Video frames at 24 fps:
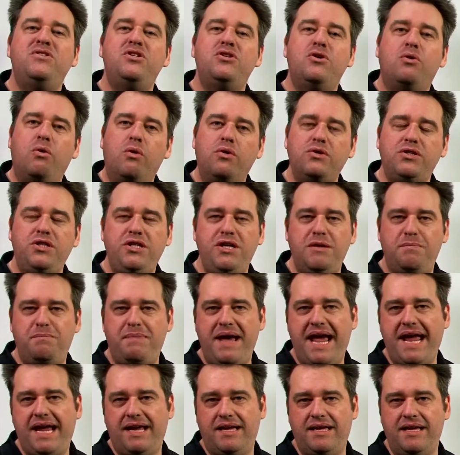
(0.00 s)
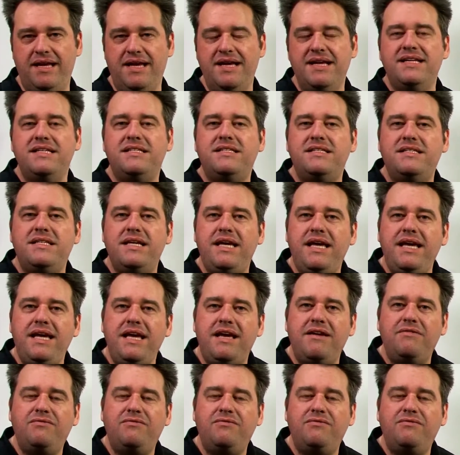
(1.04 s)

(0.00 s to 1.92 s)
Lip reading: Talk to your bank. See